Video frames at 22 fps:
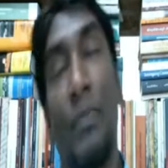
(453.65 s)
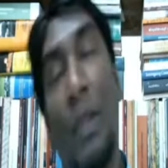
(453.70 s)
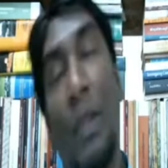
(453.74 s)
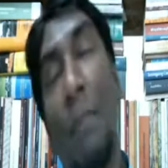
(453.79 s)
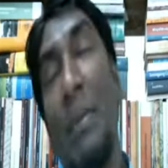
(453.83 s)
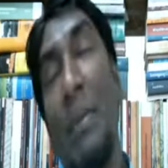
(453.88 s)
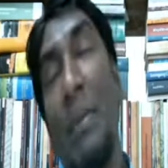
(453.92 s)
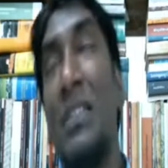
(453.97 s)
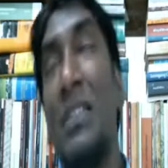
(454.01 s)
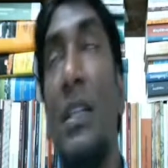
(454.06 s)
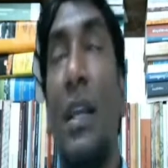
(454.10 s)

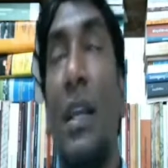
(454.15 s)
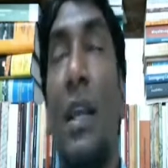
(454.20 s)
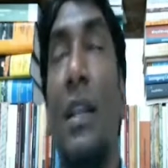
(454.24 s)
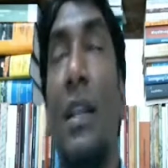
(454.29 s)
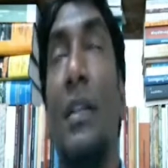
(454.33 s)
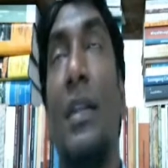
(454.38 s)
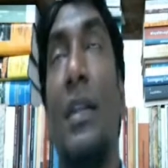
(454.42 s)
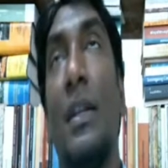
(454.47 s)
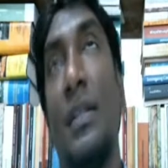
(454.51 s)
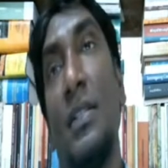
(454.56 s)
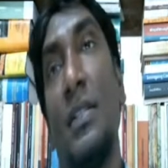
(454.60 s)
basically
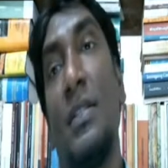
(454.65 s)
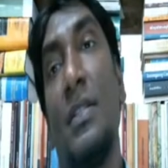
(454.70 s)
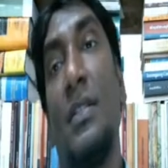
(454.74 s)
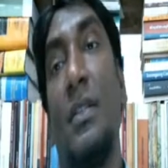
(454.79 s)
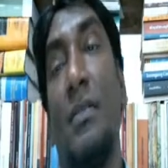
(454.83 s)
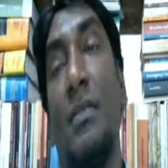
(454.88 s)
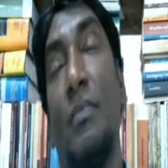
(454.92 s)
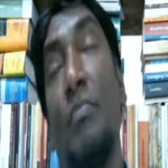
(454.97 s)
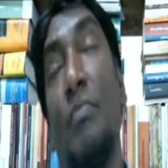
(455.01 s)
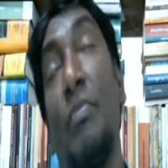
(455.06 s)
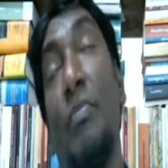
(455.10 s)
that is
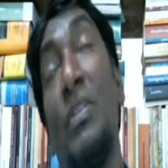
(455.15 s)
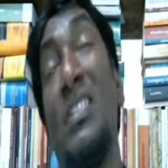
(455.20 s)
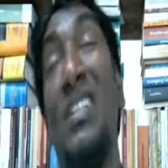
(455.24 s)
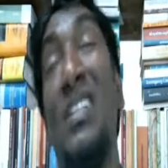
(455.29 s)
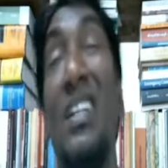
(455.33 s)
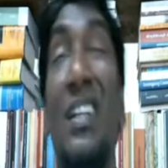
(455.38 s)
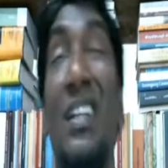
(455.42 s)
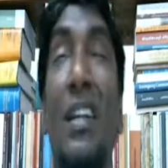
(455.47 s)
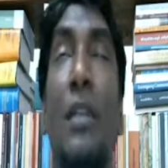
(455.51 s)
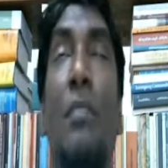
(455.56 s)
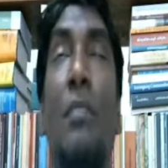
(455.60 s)

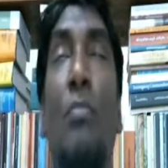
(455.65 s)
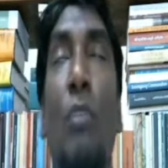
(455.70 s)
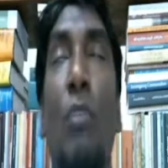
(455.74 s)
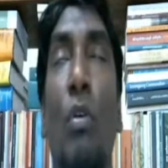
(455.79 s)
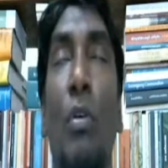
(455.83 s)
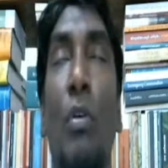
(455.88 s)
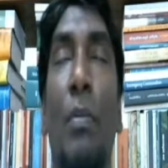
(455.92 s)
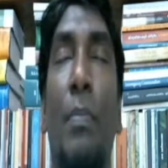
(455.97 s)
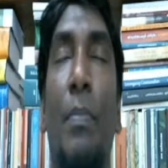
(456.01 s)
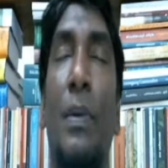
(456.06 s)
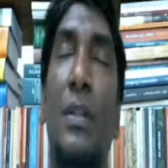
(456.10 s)
preceded
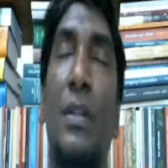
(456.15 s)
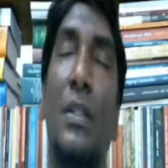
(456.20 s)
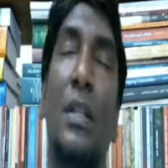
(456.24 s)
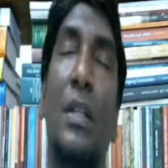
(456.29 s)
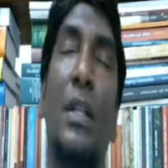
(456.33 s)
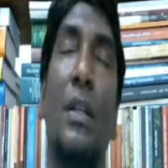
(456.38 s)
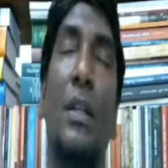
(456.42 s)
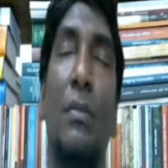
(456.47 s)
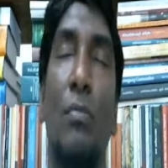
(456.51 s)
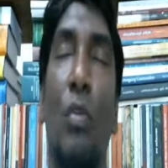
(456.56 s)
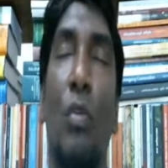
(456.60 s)
more
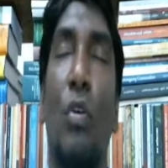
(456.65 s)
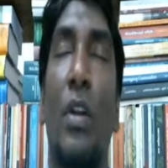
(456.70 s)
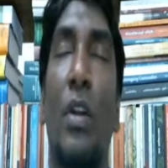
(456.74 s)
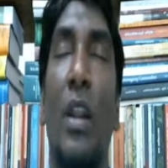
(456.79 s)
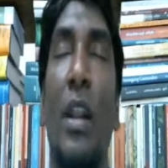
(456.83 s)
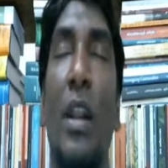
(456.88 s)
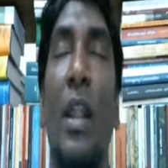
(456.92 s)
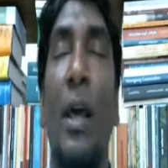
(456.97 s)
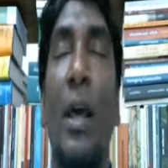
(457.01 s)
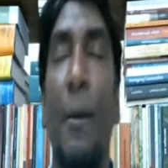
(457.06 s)
preceding model